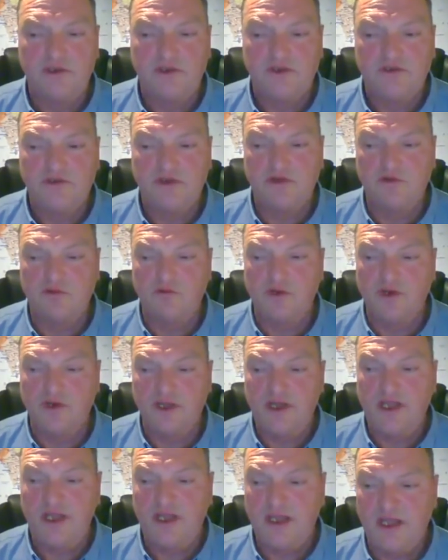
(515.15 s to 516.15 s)
So what a
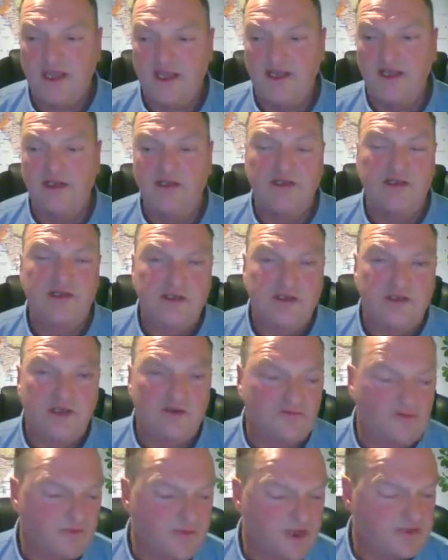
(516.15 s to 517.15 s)
hell
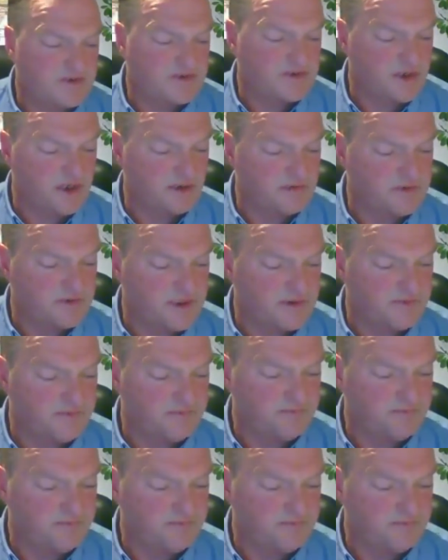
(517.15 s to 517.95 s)
of a mess I was in.